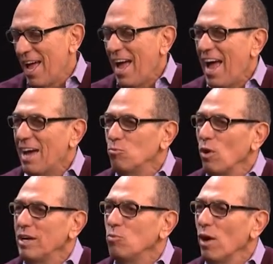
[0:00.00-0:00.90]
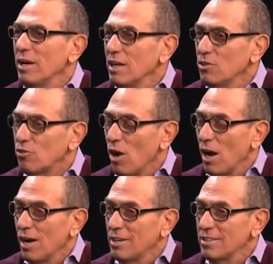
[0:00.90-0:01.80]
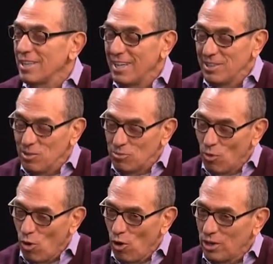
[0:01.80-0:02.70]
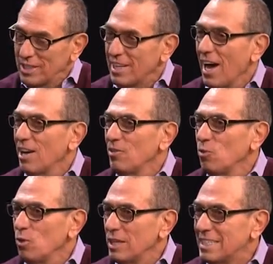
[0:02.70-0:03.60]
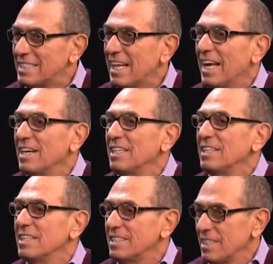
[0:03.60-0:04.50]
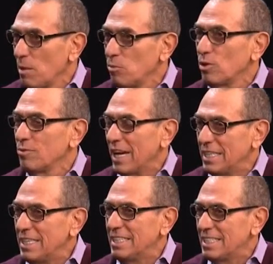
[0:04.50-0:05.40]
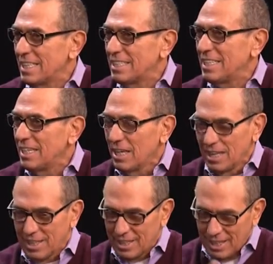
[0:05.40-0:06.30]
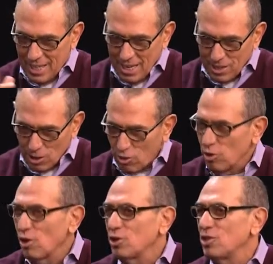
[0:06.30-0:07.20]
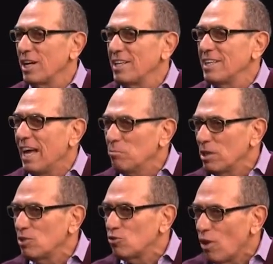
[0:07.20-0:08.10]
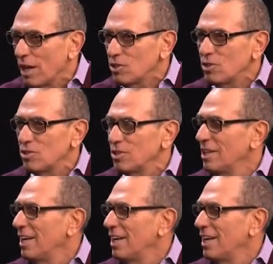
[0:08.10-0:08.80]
Mm-hmm. And when he mm-hmm. went on trial in the fall and got on the witness stand in December of 1969, the clerk said, Name and address.